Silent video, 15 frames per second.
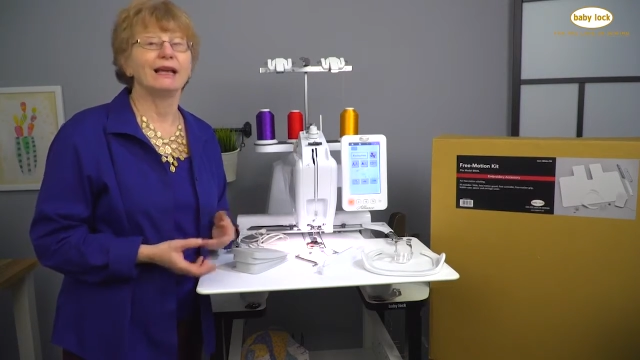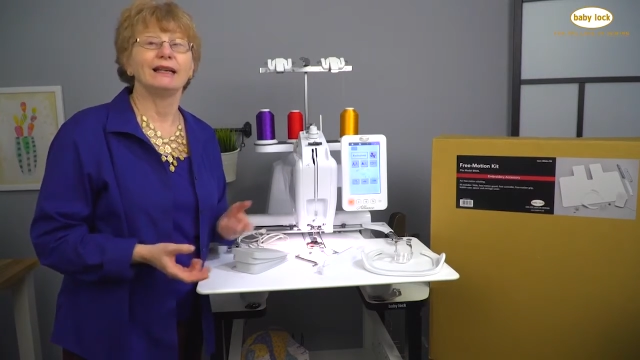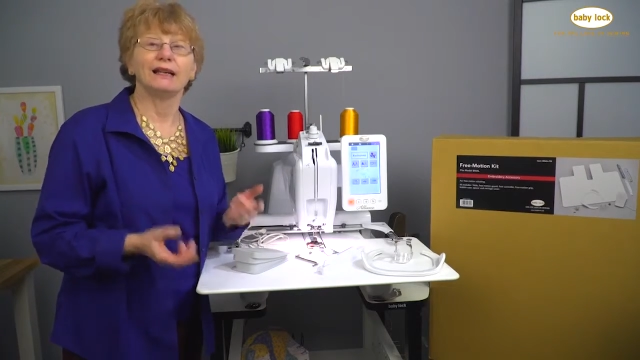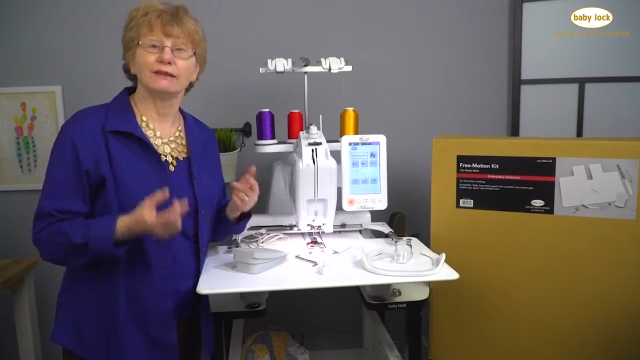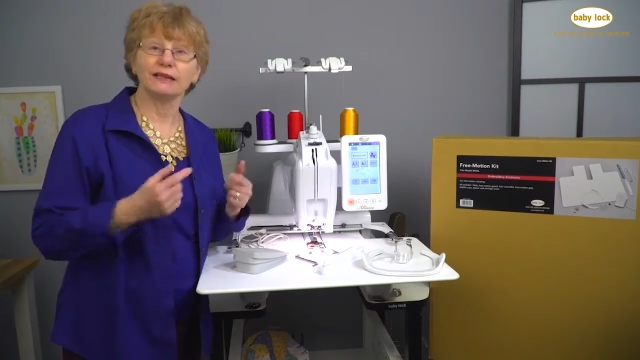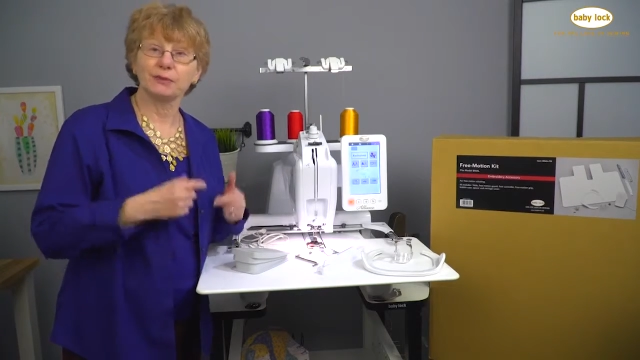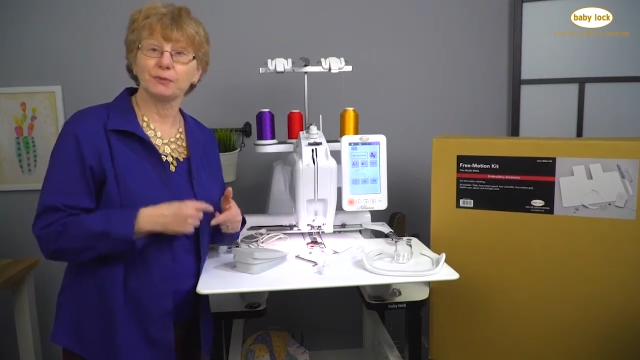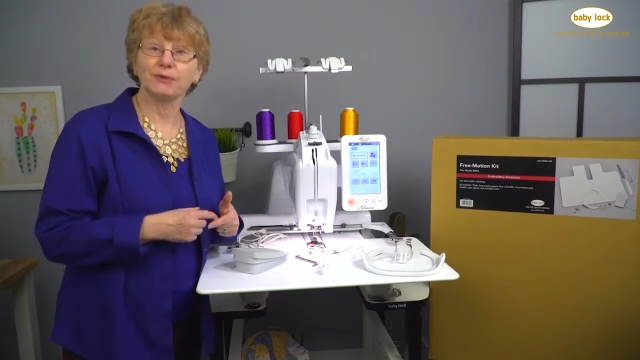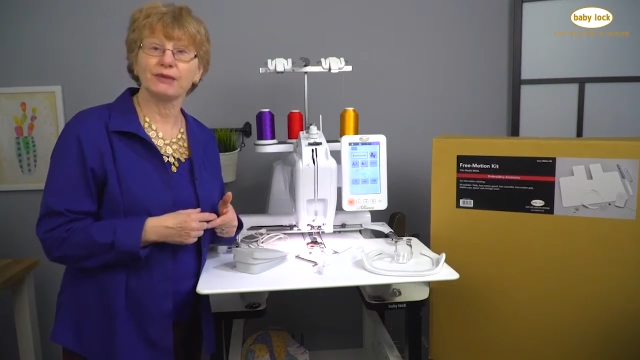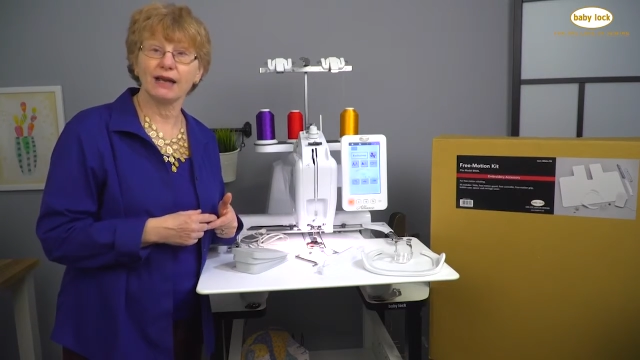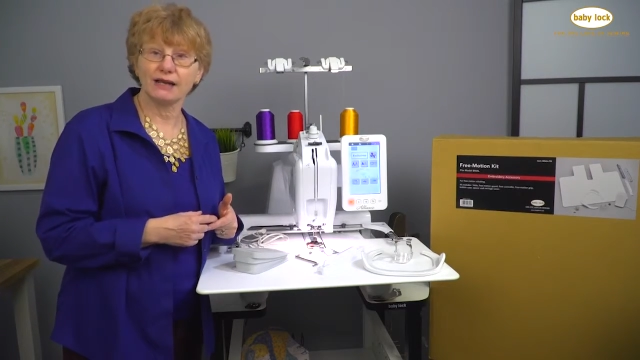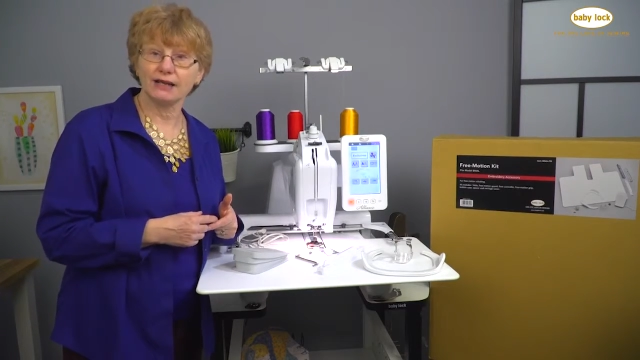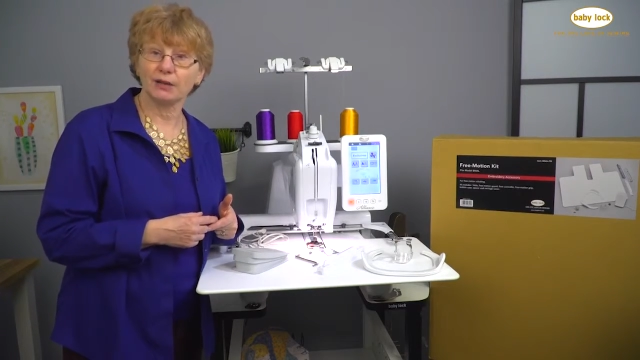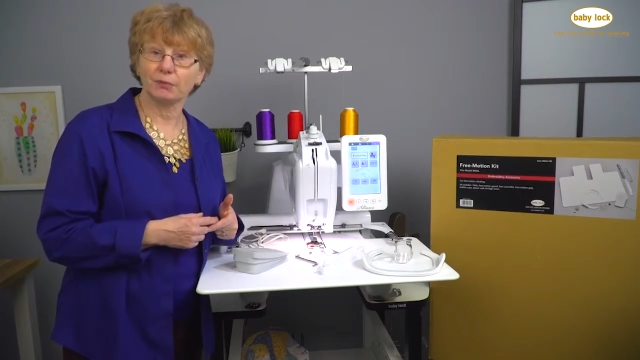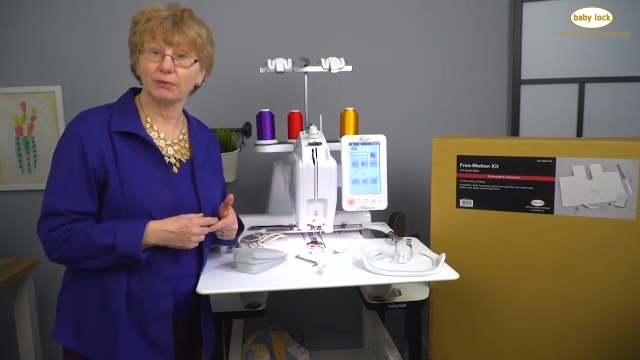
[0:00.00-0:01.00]
Now let's put
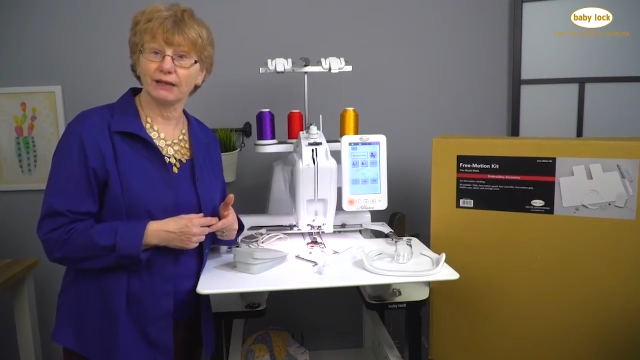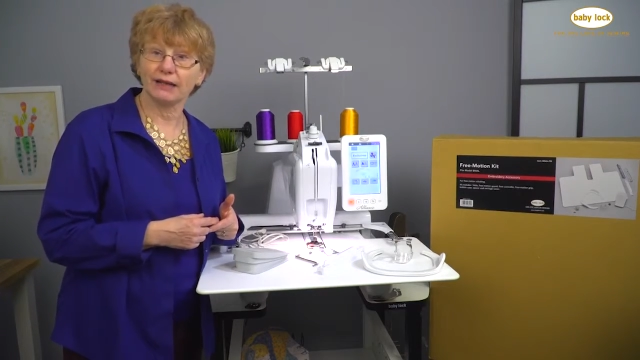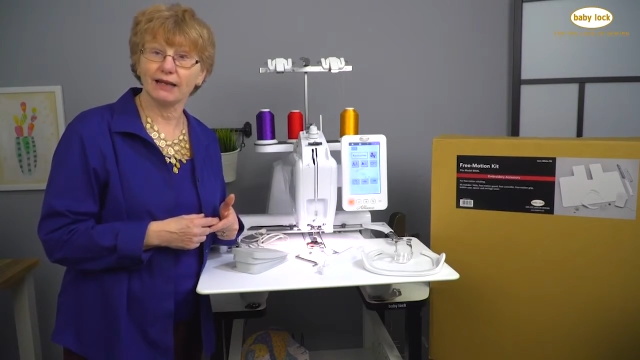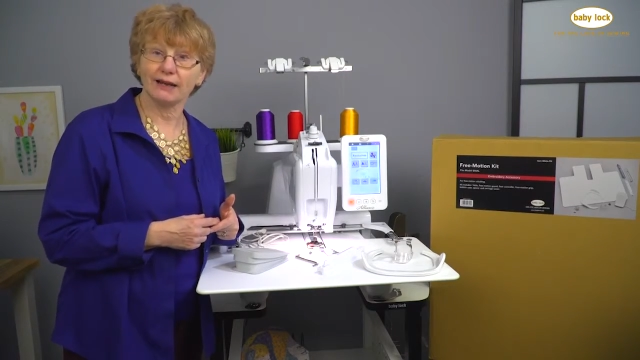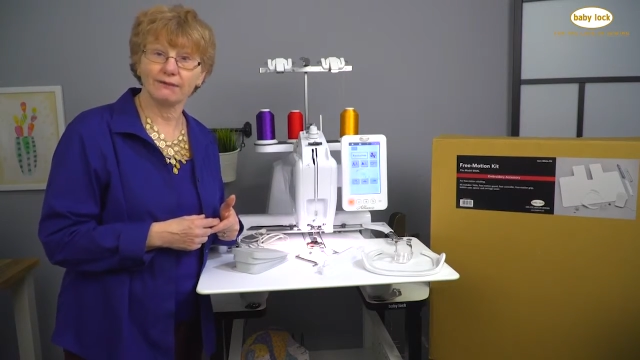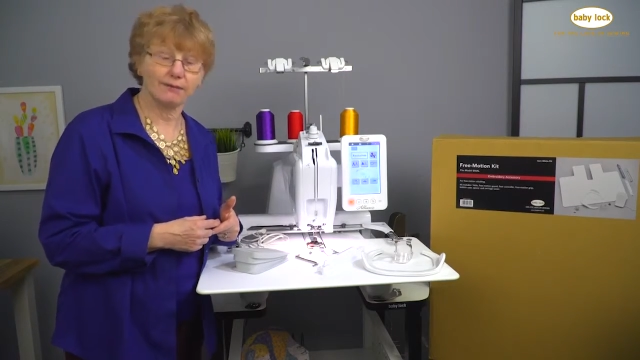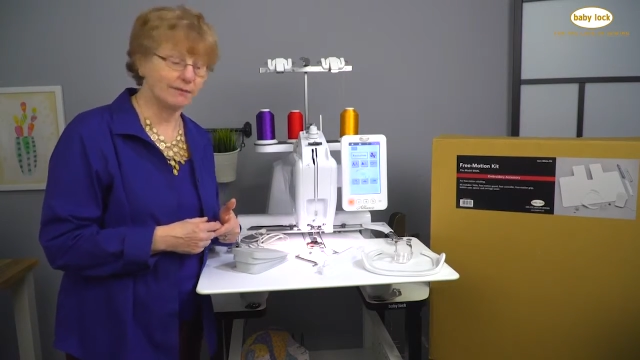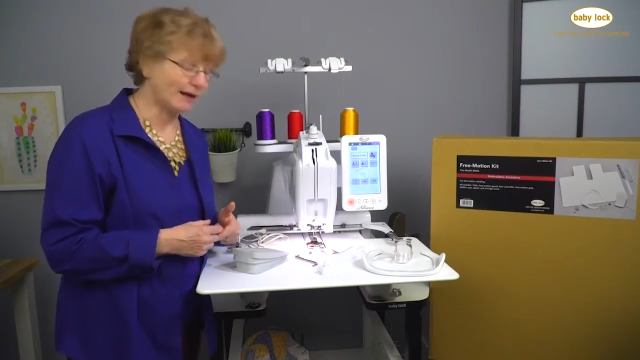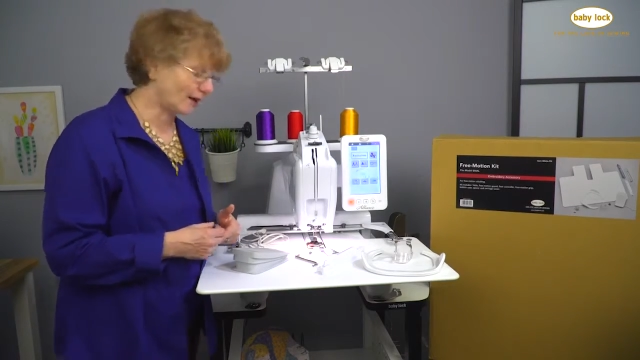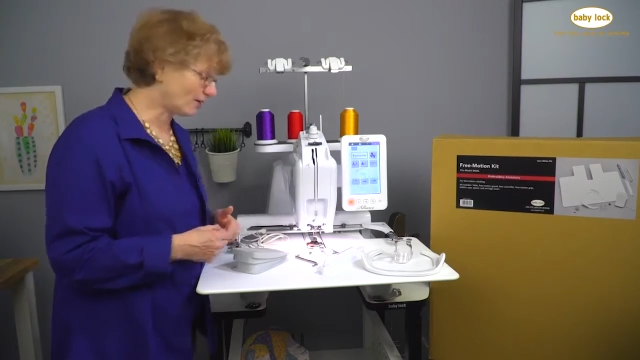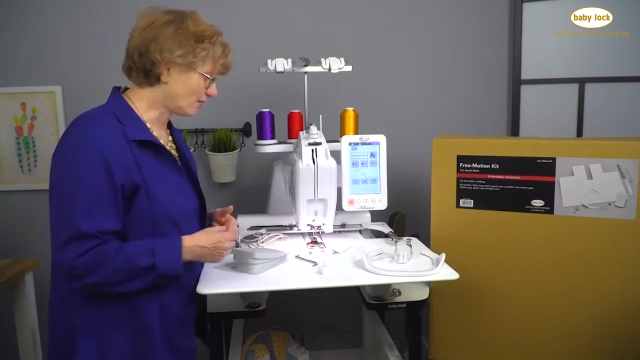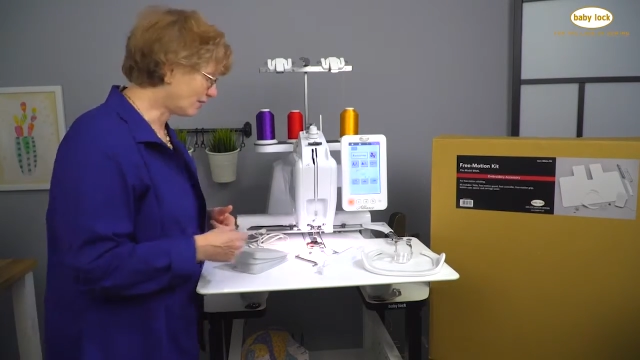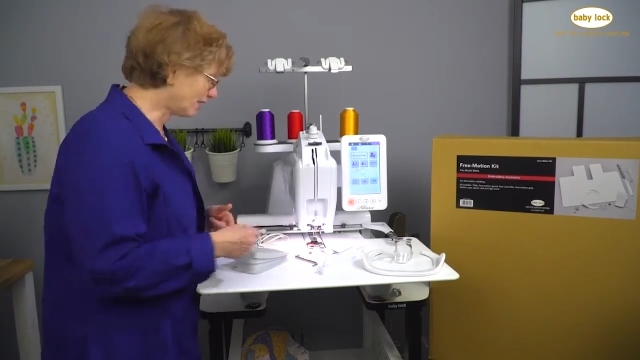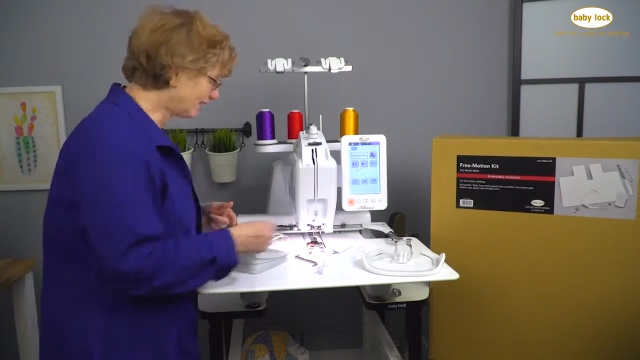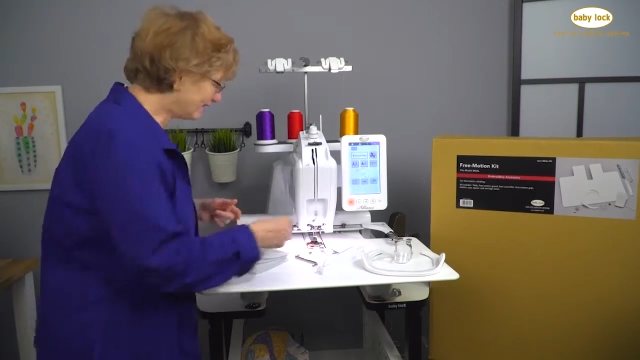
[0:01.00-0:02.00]
that needle plate cover back
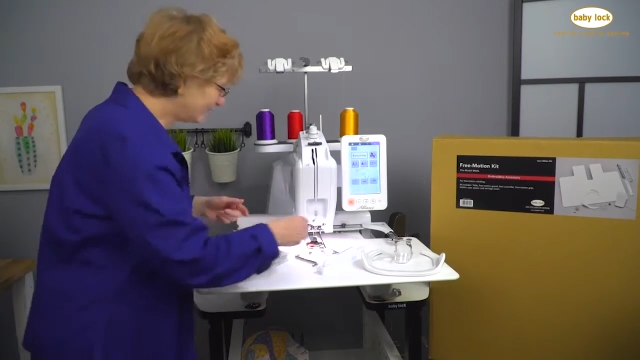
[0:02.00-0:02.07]
on.